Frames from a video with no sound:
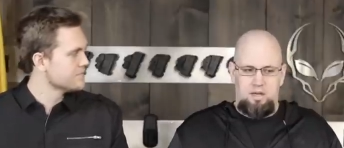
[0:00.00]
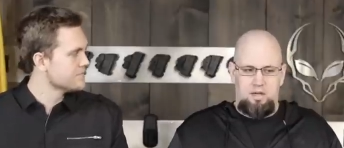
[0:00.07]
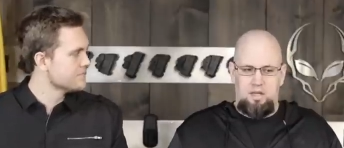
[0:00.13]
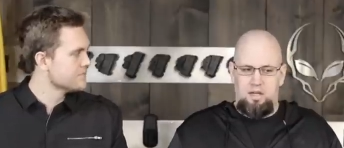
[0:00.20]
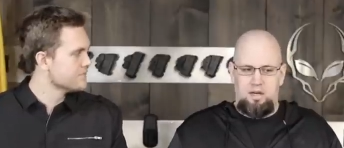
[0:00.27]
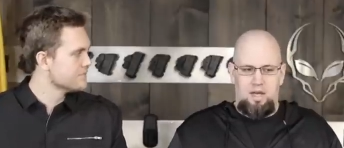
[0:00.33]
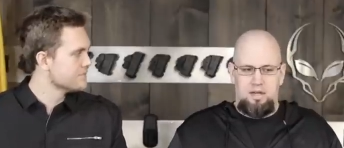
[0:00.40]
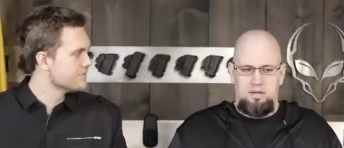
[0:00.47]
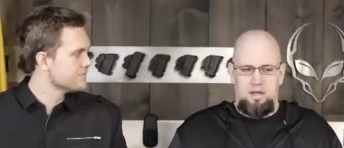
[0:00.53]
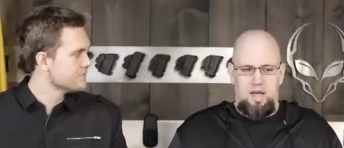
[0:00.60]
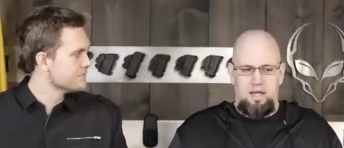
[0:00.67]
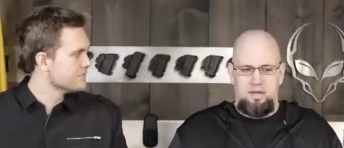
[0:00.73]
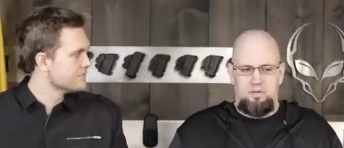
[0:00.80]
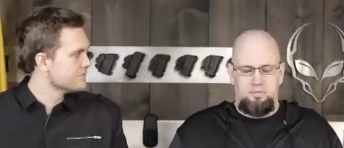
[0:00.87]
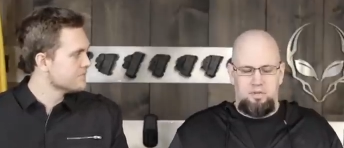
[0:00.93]
Speaker 1: man,
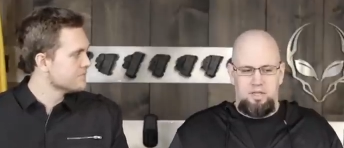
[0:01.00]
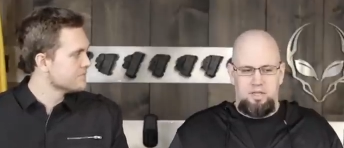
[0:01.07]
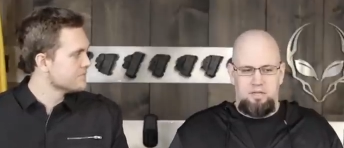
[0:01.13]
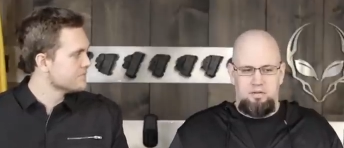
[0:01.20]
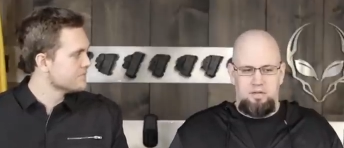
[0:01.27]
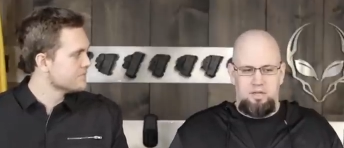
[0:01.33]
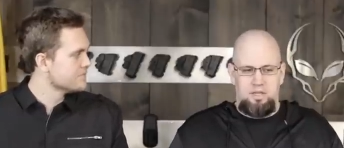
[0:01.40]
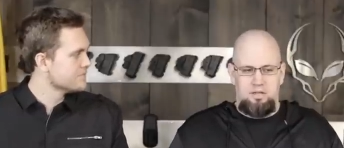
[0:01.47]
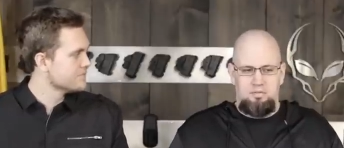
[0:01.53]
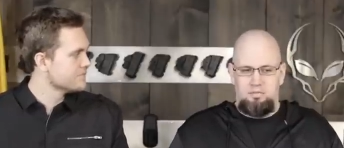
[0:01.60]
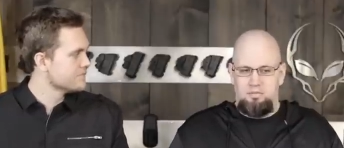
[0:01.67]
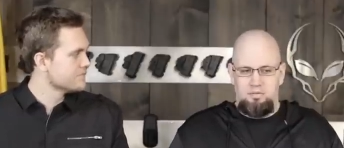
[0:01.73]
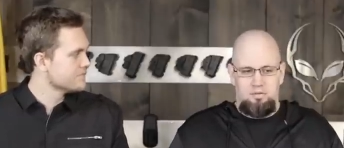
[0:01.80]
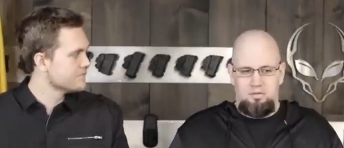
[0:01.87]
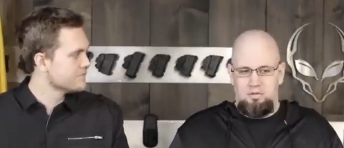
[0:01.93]
I I, I don't think you
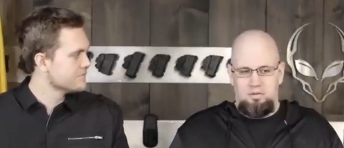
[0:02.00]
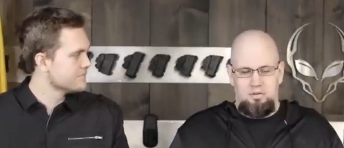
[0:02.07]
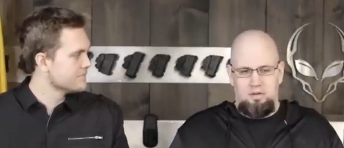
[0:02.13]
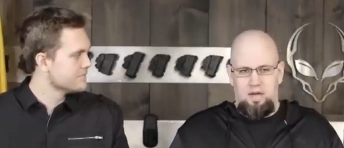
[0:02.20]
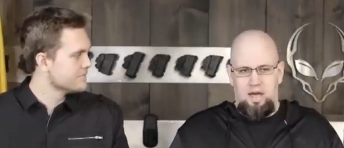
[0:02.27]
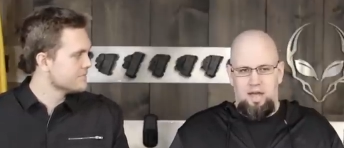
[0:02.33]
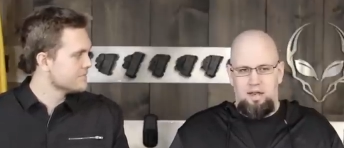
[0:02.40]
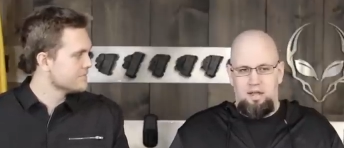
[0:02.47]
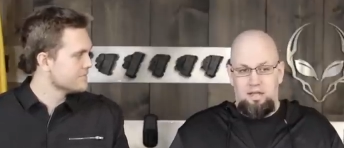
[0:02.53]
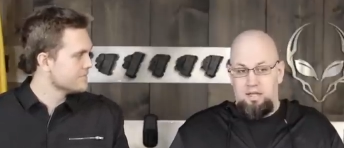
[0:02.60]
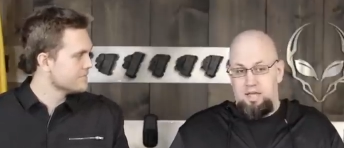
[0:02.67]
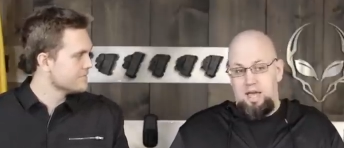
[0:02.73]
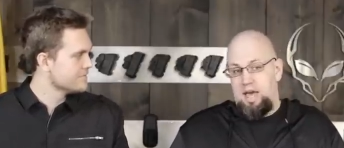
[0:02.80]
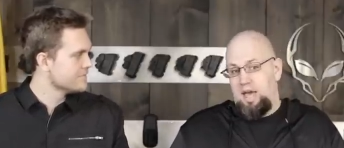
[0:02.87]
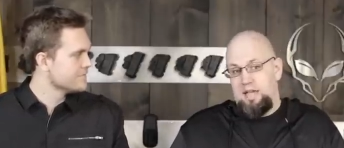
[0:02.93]
can.
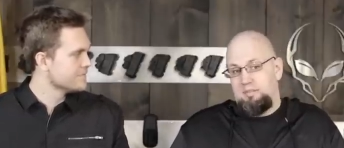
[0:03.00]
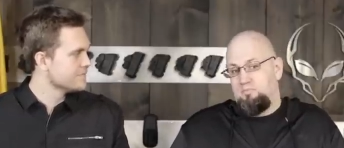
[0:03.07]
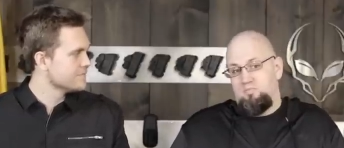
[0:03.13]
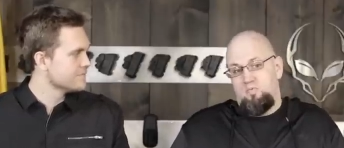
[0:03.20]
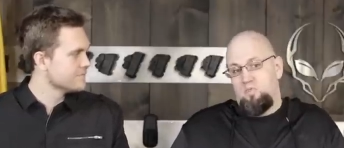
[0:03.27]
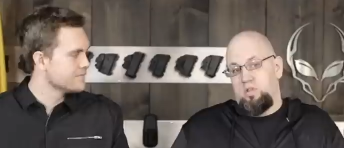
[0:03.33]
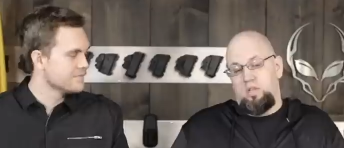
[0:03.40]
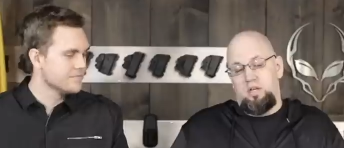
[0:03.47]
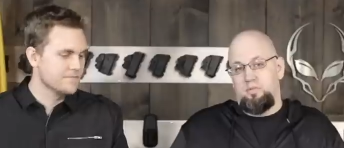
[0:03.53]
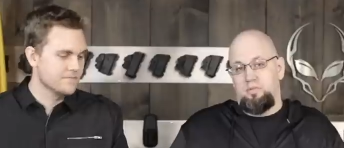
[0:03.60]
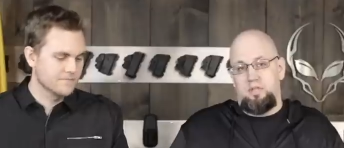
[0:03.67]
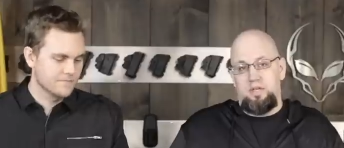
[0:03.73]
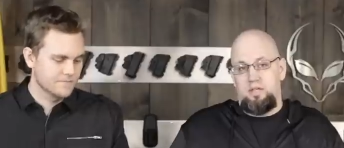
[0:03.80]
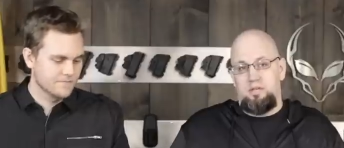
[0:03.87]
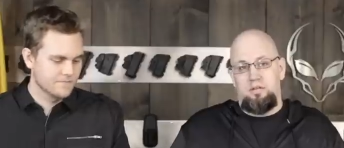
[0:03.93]
I yeah, I
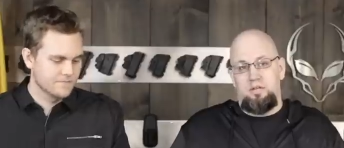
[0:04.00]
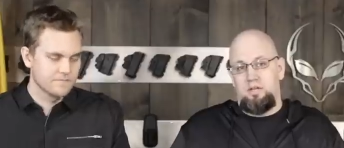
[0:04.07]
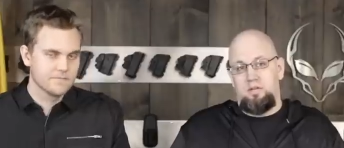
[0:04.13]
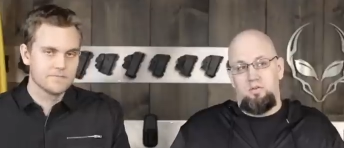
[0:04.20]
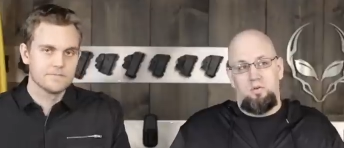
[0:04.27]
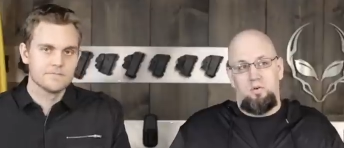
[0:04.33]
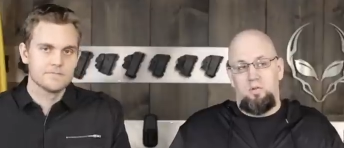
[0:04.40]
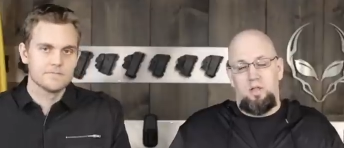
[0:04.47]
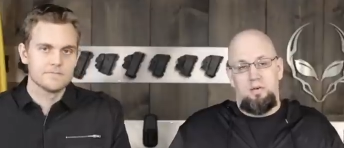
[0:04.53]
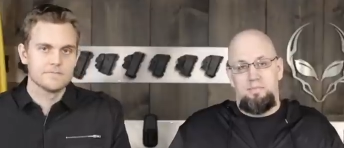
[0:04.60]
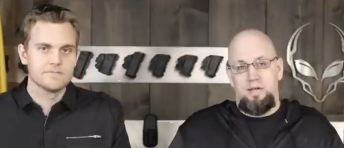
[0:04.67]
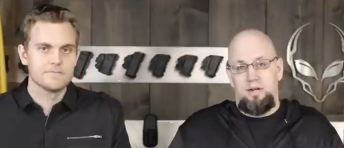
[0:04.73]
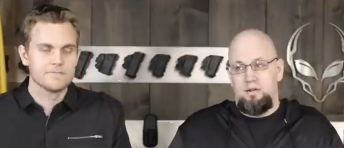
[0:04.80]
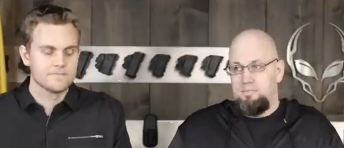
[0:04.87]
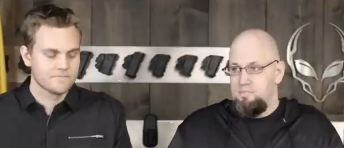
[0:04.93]
really don't think you can do a
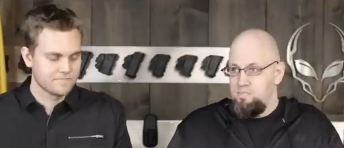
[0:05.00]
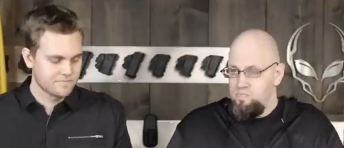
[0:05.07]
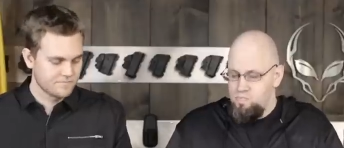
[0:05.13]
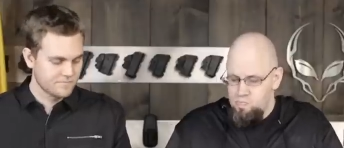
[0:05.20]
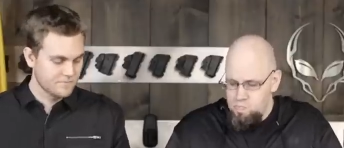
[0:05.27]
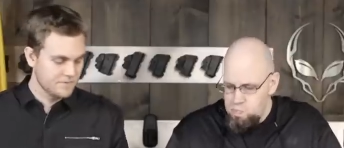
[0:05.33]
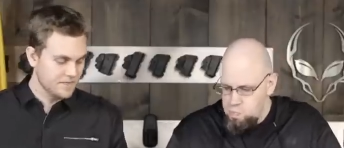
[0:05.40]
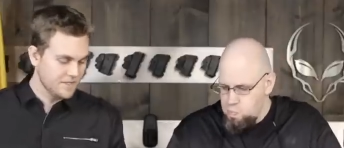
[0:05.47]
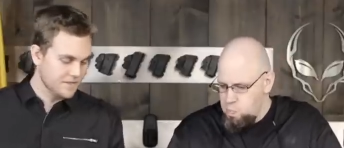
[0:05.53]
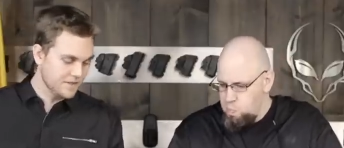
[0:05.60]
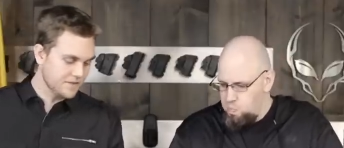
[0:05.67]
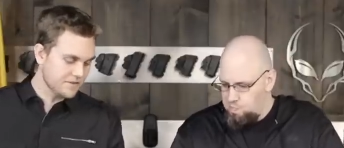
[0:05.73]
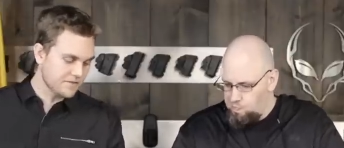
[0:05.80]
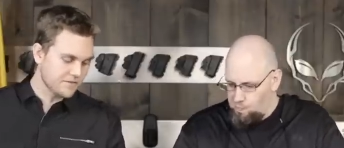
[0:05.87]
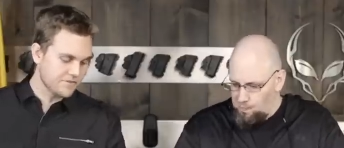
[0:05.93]
whole lot better.
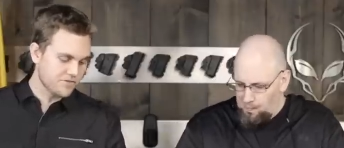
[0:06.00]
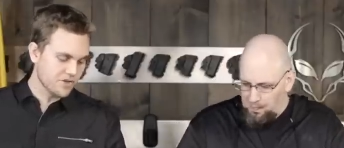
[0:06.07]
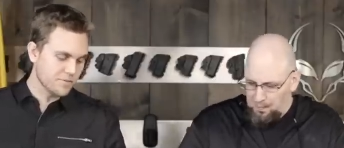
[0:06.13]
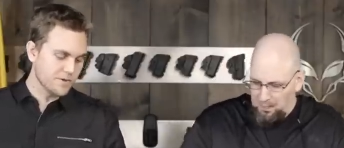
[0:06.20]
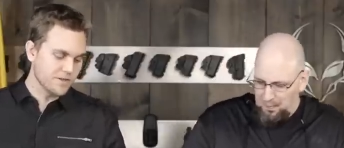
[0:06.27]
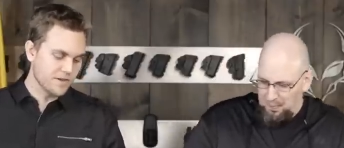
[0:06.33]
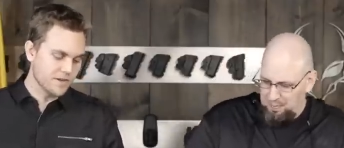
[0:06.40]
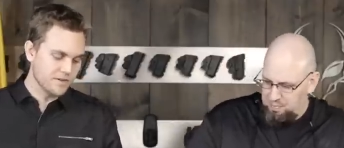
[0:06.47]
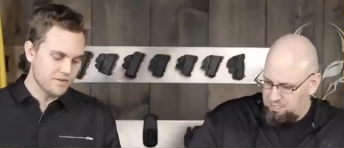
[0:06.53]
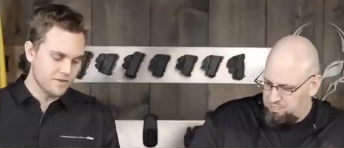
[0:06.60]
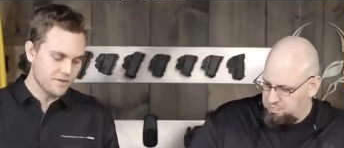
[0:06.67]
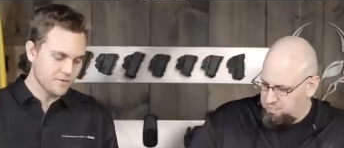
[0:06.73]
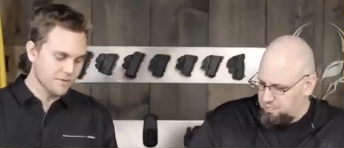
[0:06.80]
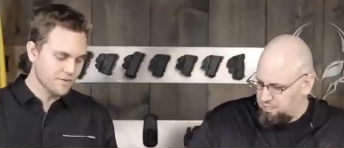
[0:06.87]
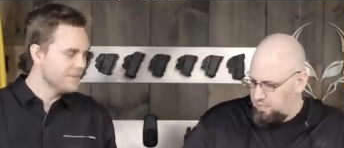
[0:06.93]
Then
Speaker 2: this is a German
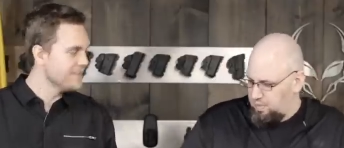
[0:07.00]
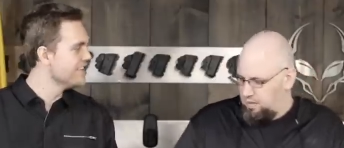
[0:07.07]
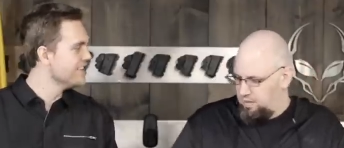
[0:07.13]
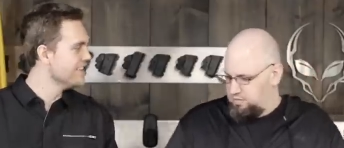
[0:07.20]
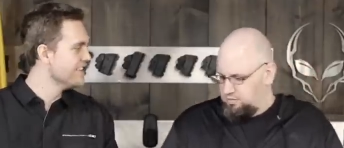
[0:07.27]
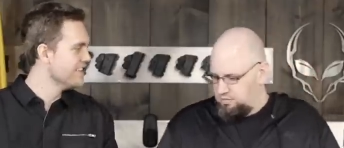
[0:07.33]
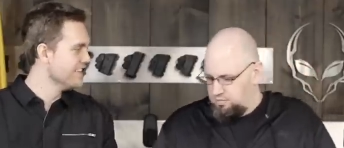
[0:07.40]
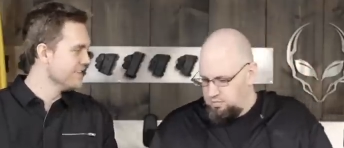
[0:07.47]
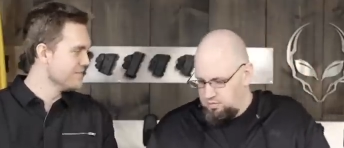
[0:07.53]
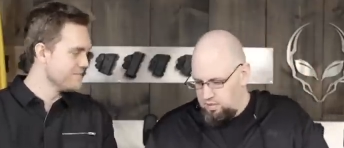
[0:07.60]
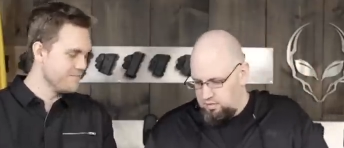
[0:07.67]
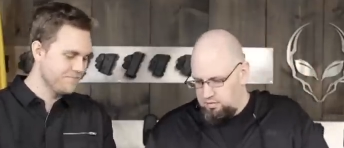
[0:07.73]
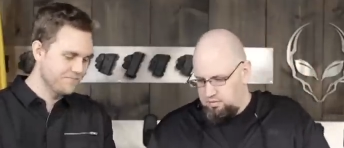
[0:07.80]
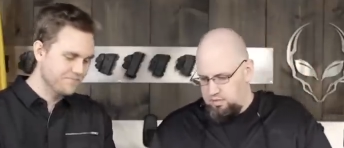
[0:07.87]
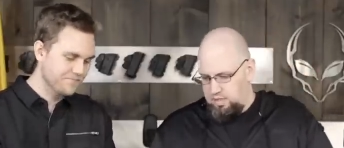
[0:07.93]
gun too.
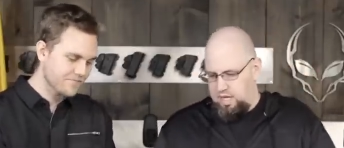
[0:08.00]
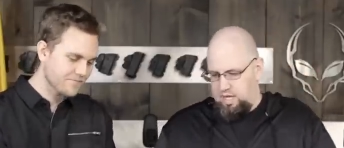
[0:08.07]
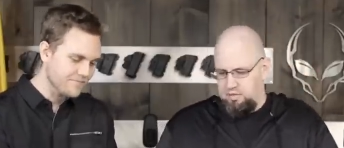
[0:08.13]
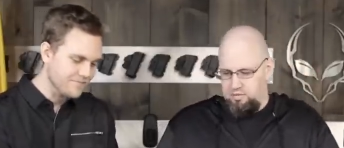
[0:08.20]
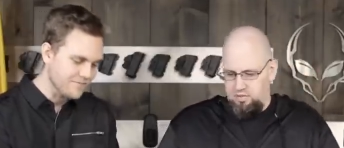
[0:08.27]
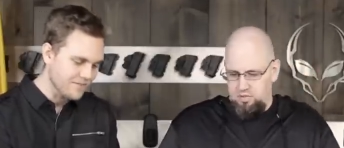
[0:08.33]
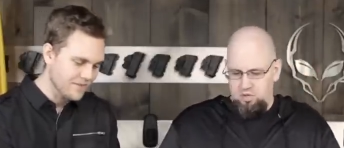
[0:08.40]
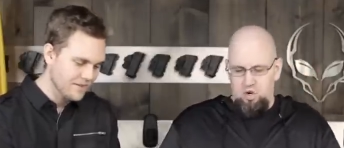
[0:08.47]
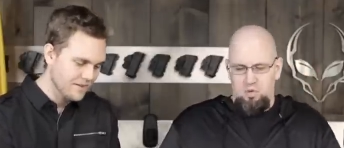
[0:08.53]
Speaker 1: Yeah,